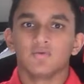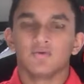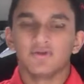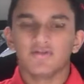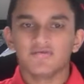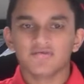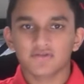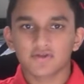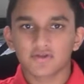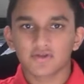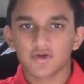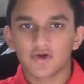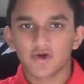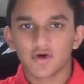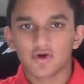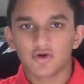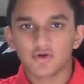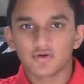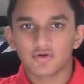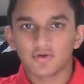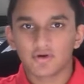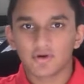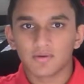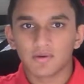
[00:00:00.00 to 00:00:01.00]
We have to
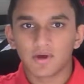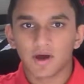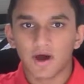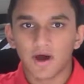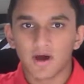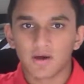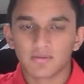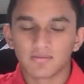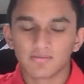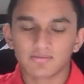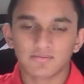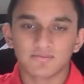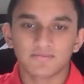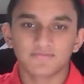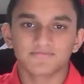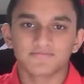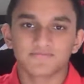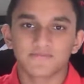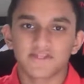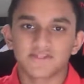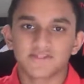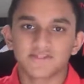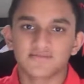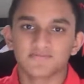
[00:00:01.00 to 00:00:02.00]
go
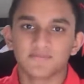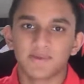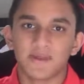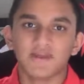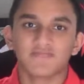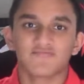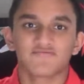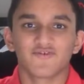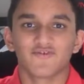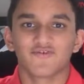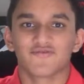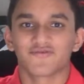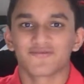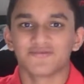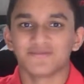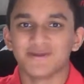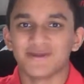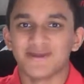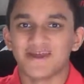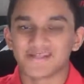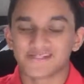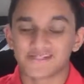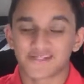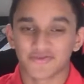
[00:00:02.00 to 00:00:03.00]
this is painful for
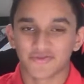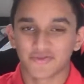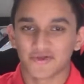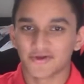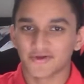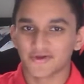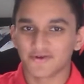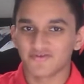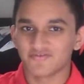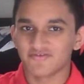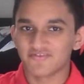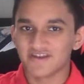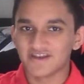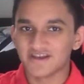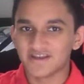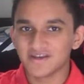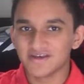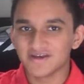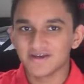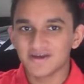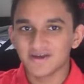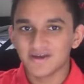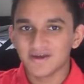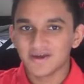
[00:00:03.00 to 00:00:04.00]
me as a Thunder
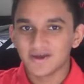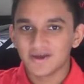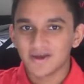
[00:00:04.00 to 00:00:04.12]
fan.